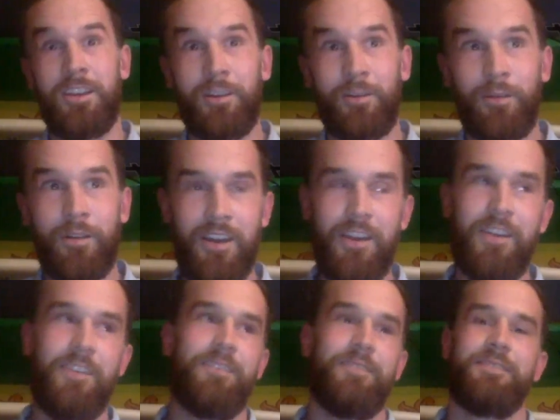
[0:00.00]
you.
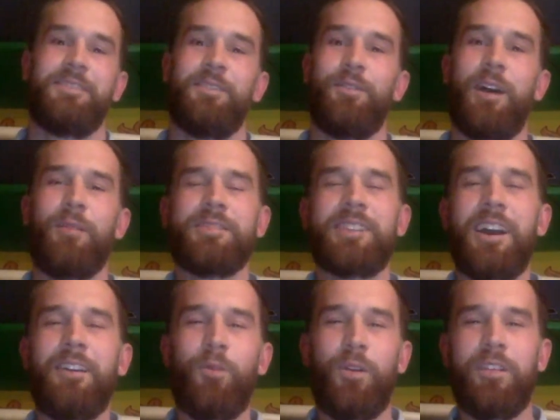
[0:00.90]
So that
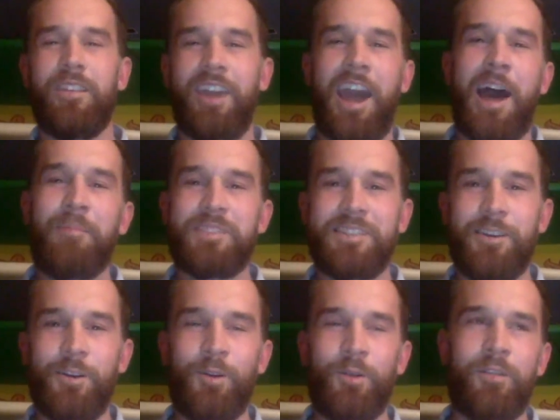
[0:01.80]
was kind of one of the
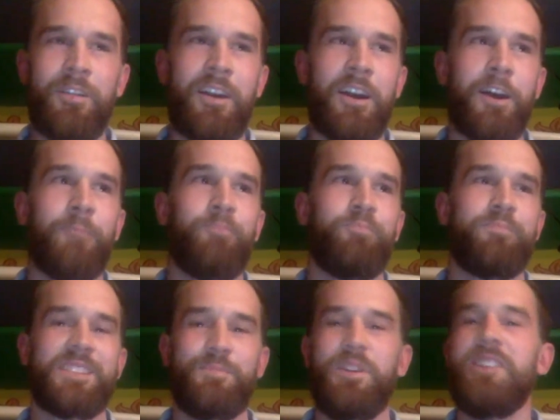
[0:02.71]

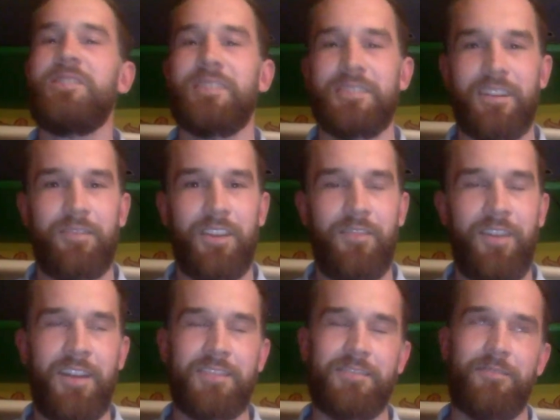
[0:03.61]
capstone speeches of the
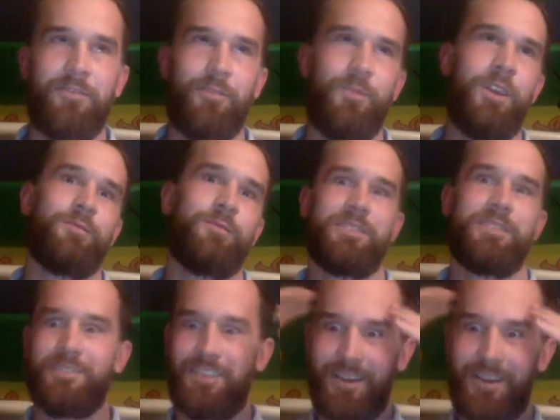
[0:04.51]
event. And for me, it was
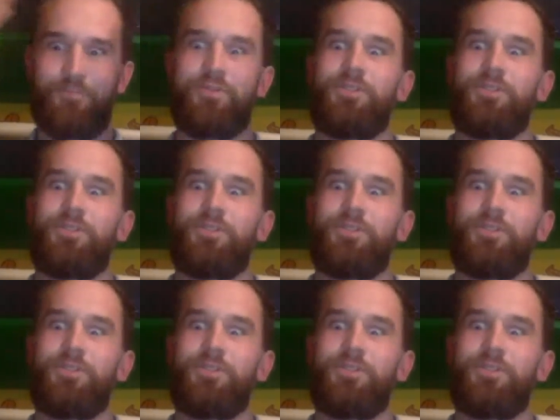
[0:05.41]
just like,